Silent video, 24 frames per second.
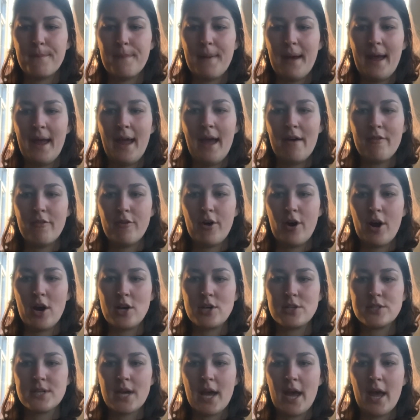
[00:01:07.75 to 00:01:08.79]
I have a
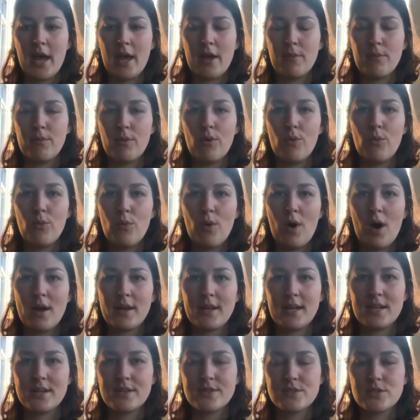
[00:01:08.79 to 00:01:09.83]
hard time
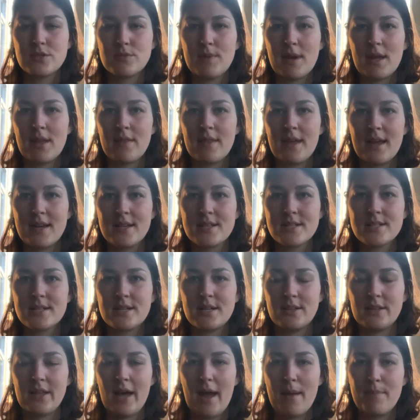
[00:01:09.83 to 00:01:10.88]
walking, so my legs
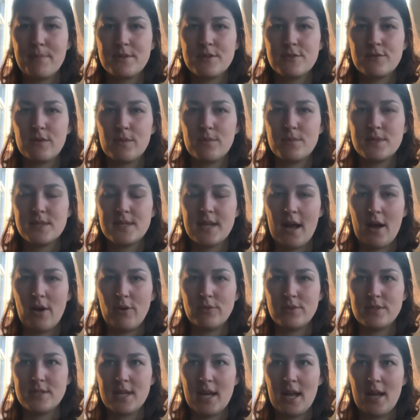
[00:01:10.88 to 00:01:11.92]
collapse from
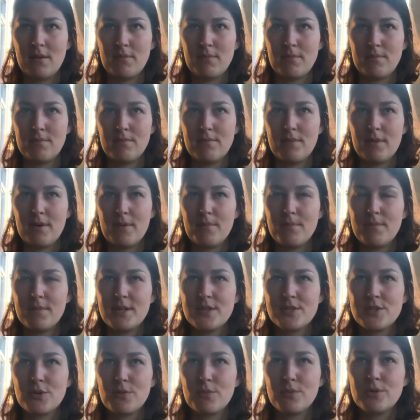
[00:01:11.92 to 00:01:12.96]
sound, and
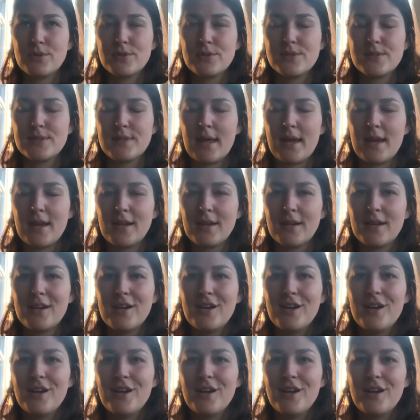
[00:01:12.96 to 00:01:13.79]
it's almost like